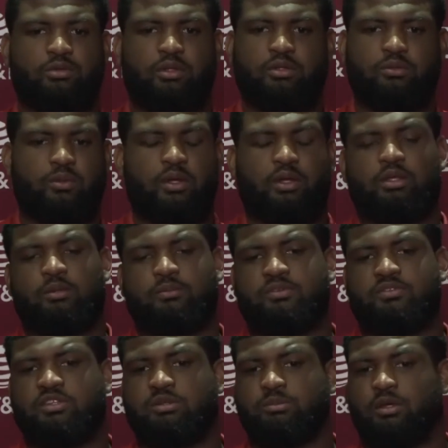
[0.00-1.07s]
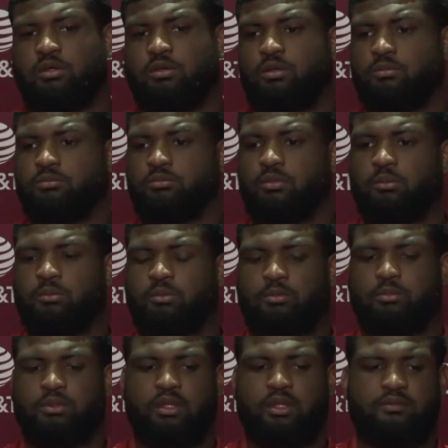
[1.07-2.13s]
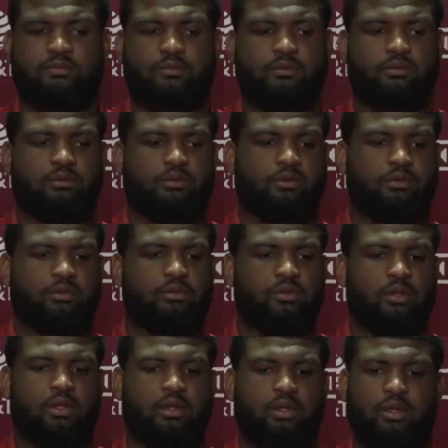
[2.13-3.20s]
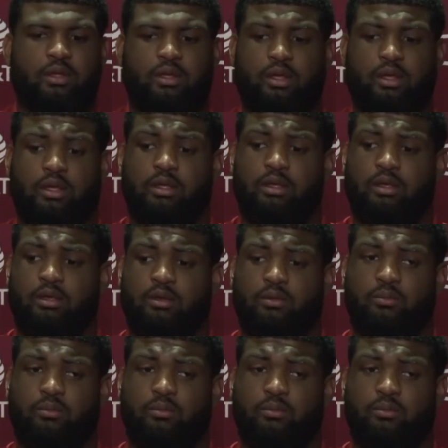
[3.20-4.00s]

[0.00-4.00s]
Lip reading: Any way I can help this team out, I'm glad for it, you know.